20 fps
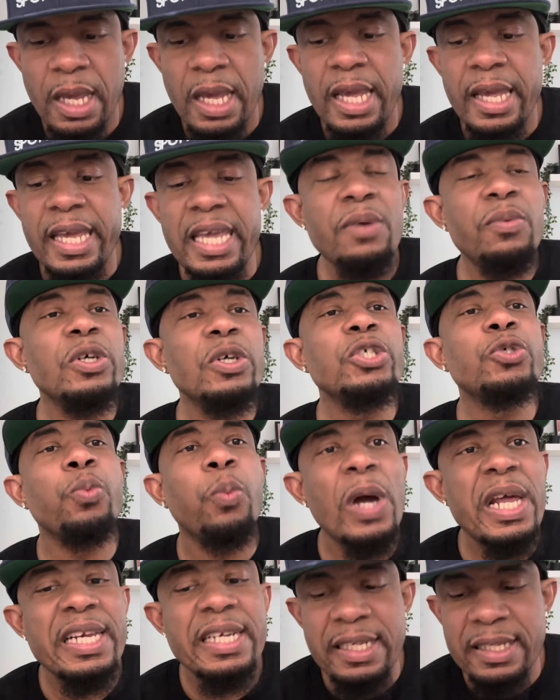he was
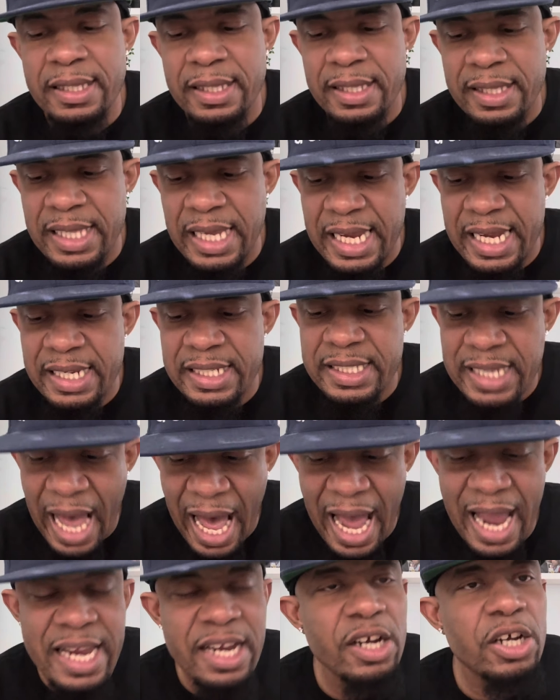winning the
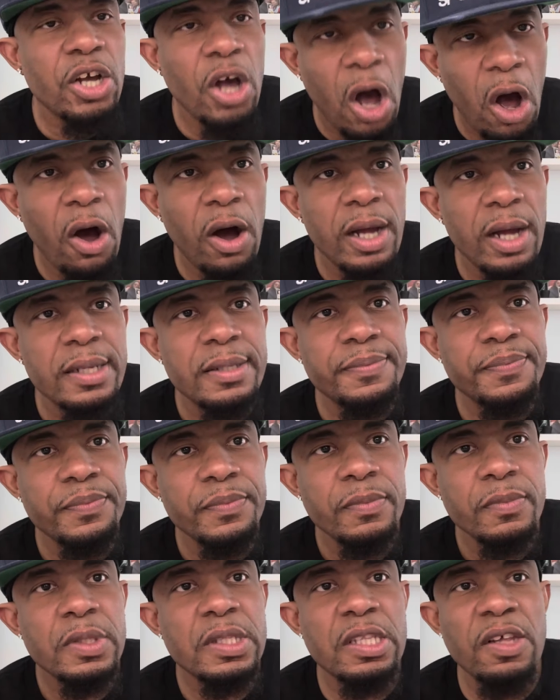entire card,
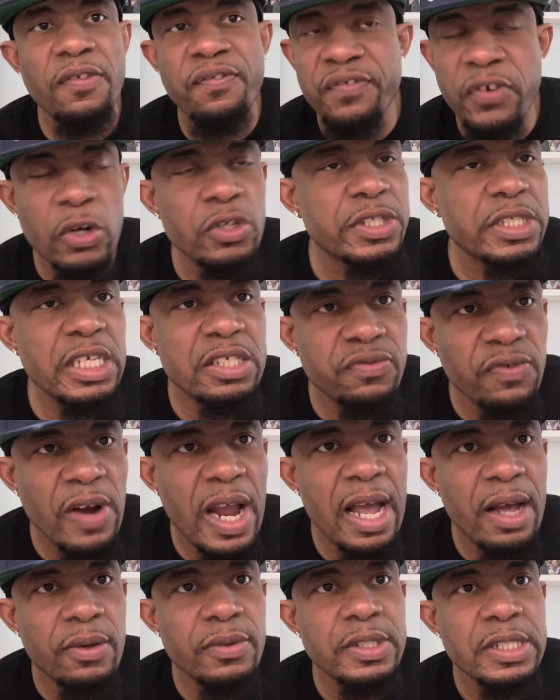the first six
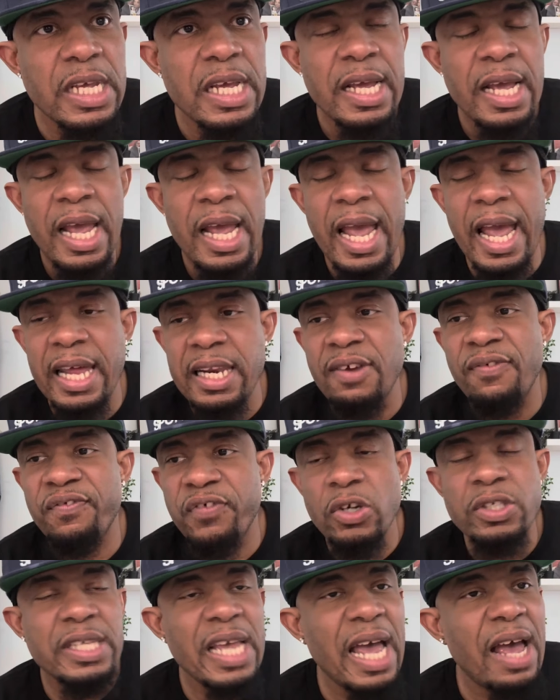rounds. And the
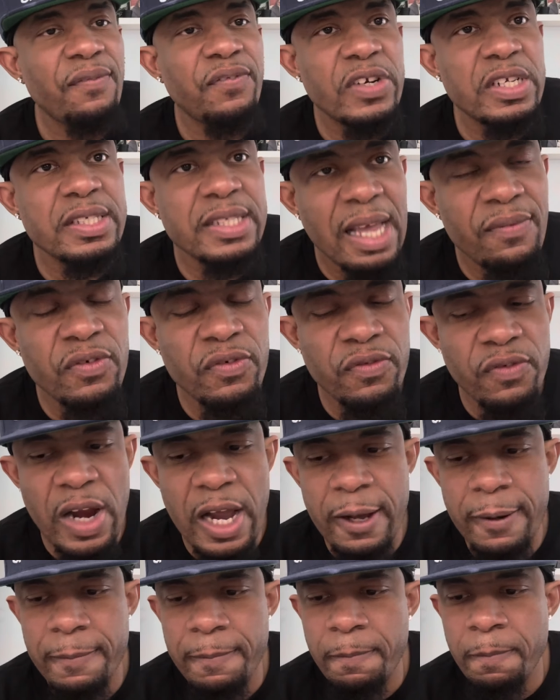first half of the seventh
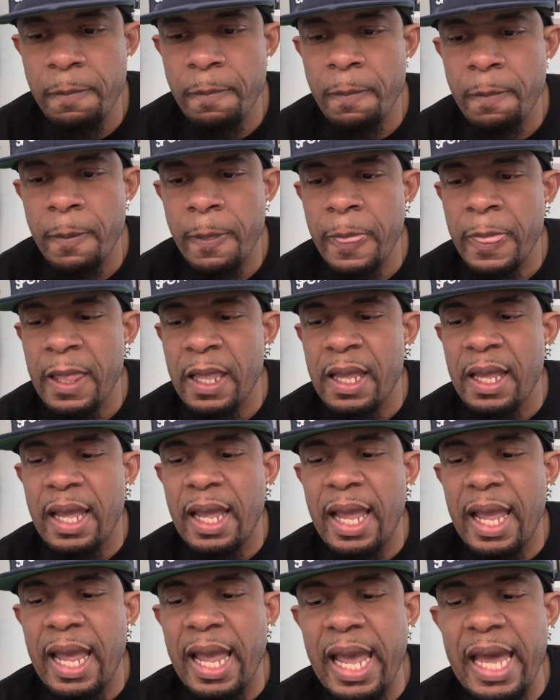round.
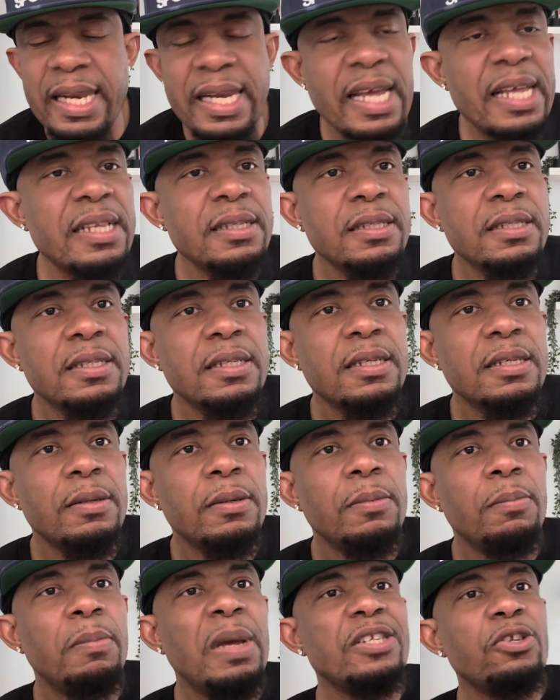And then
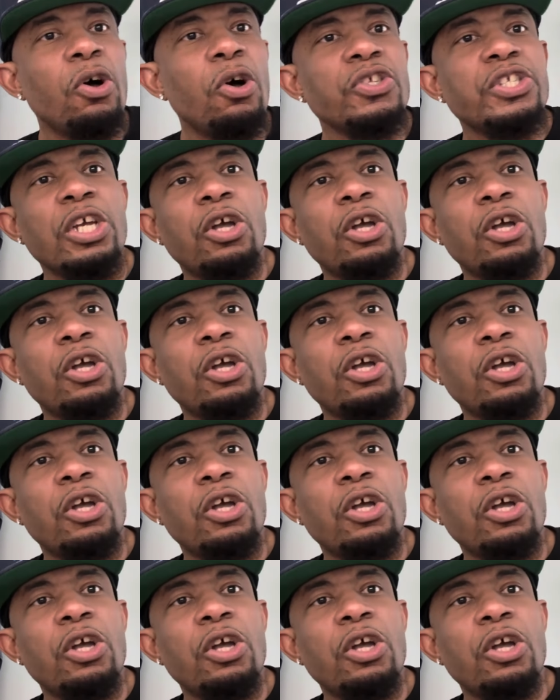Mendoza